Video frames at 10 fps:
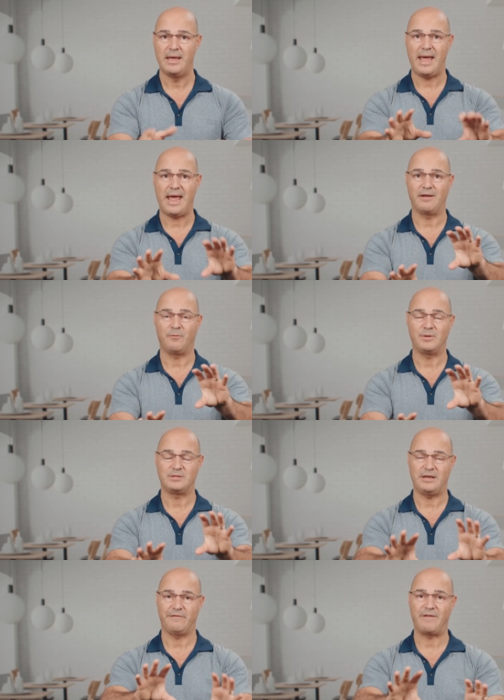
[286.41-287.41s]
And if we
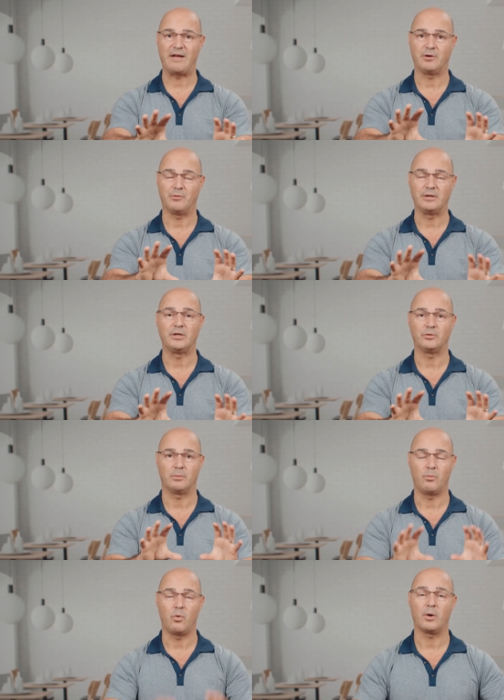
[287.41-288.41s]
see a 5-degree tilt
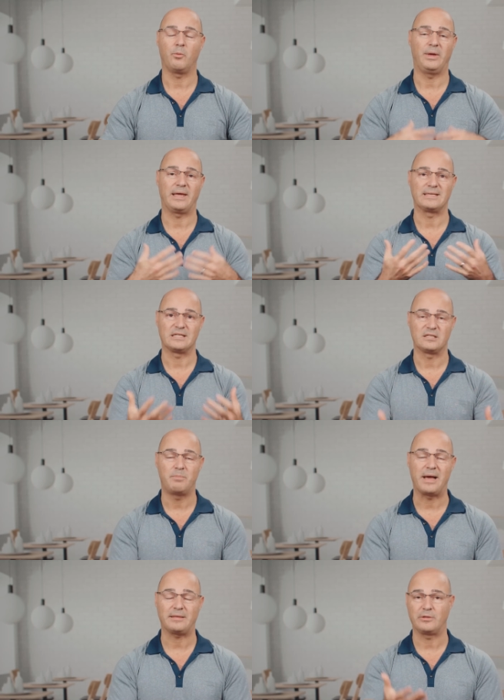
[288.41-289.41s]
or more, we can
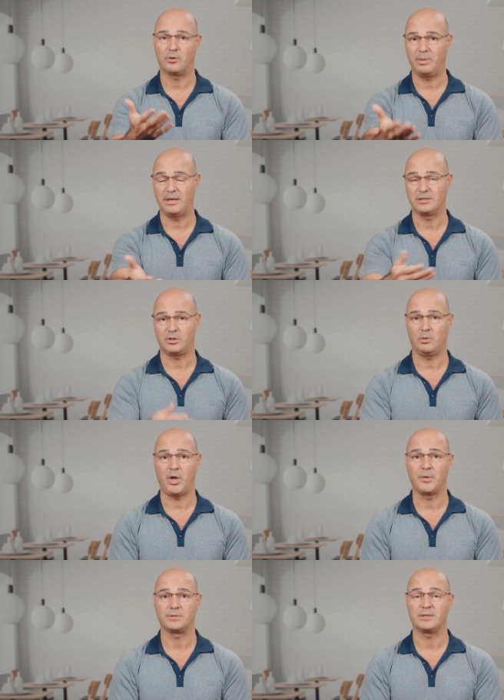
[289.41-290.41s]
suspect that there'll be a
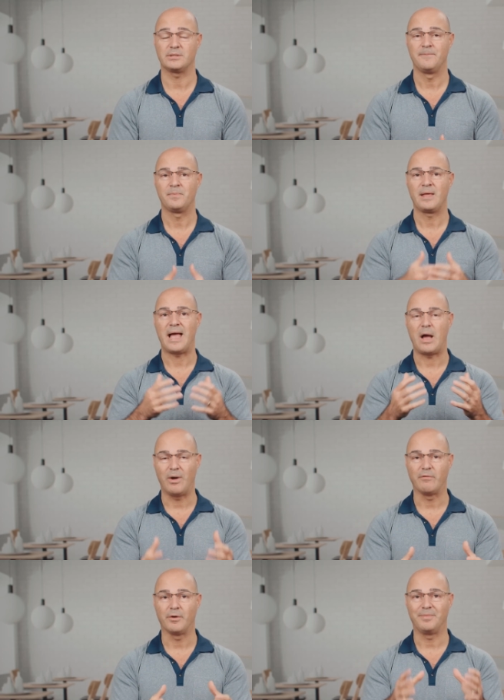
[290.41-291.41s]
scoliosis.
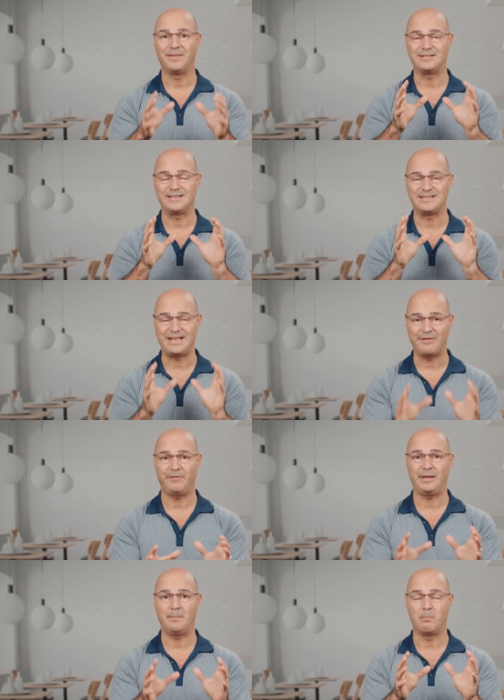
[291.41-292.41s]
However, this is
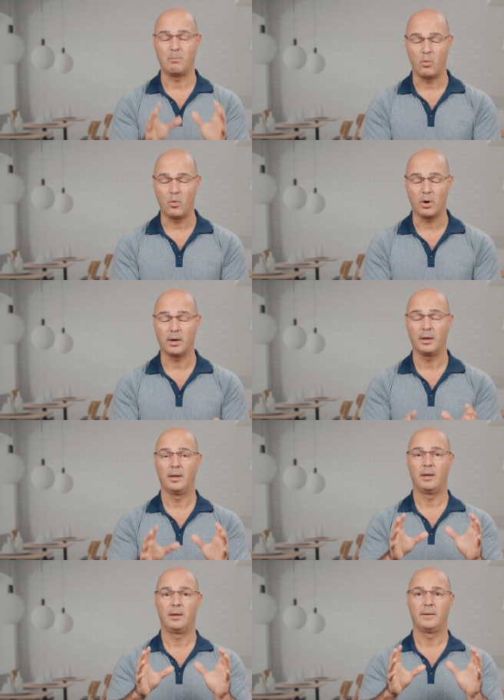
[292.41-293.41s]
definitely more
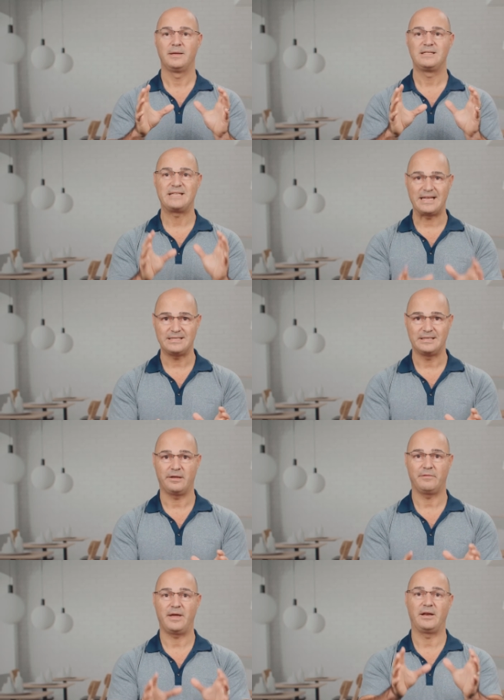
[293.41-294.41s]

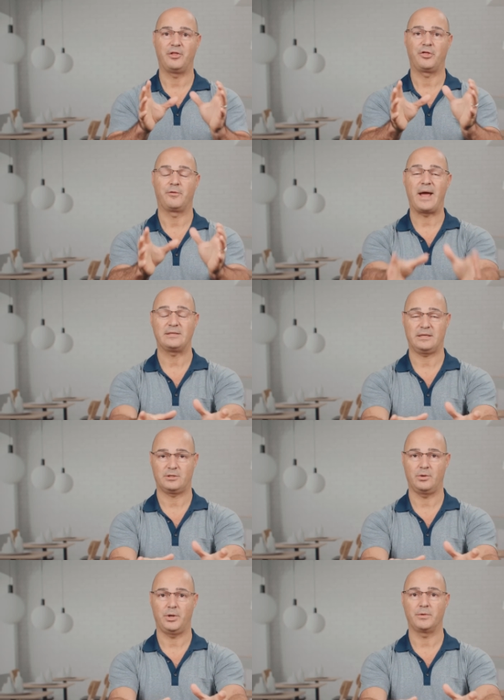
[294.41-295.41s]
sensitive in a thoracic
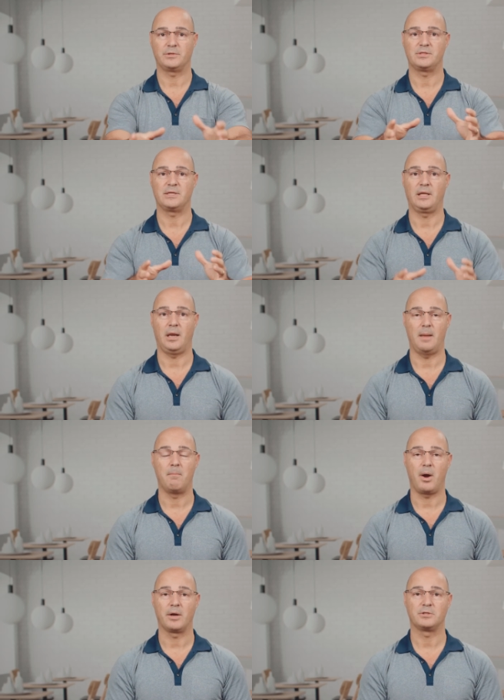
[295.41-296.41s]
scoliosis than a
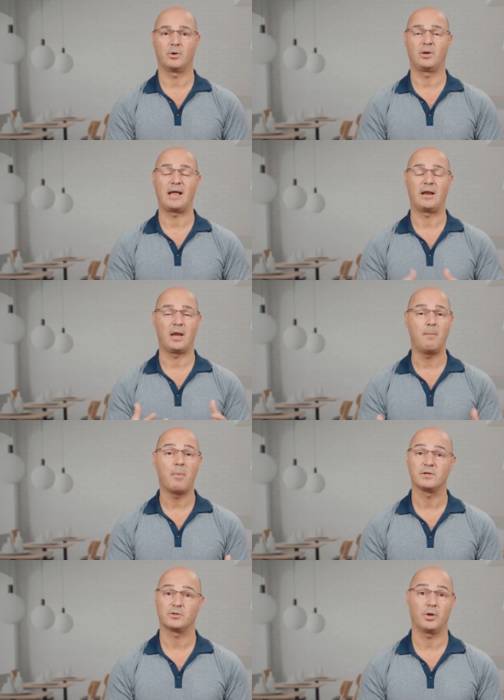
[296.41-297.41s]
lumbar. So a lot of
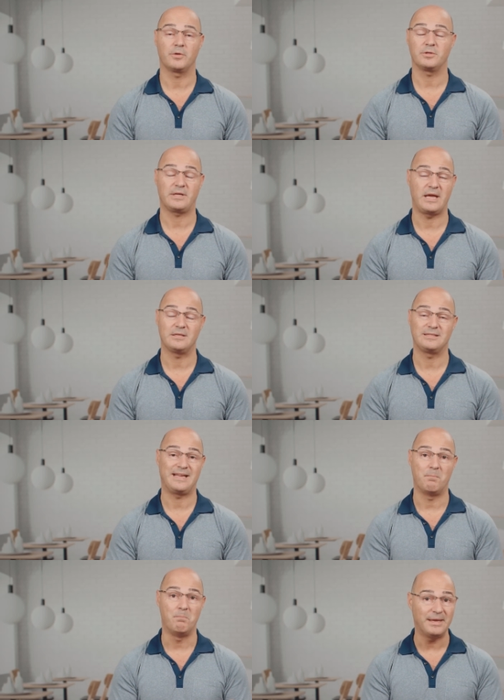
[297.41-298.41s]
lumbar scoliosis cases
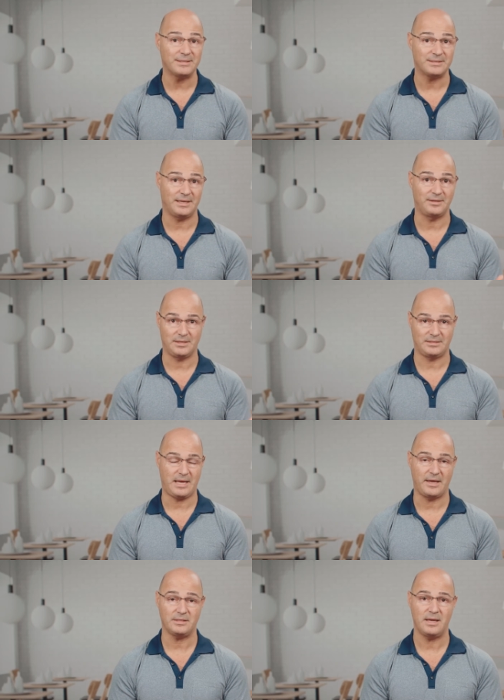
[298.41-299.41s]
get missed in this
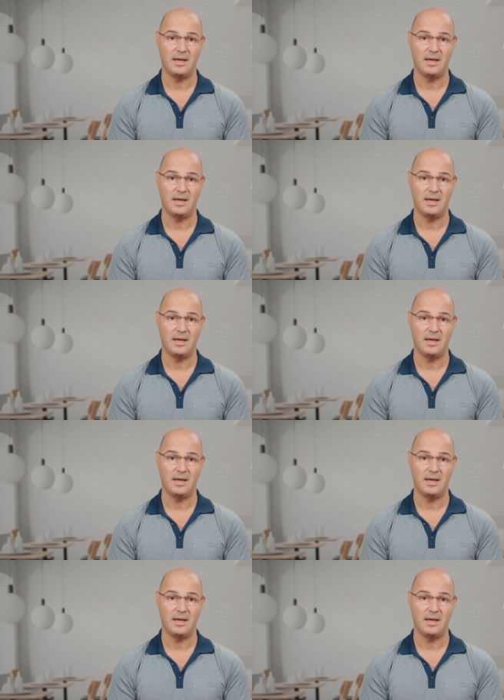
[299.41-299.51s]
test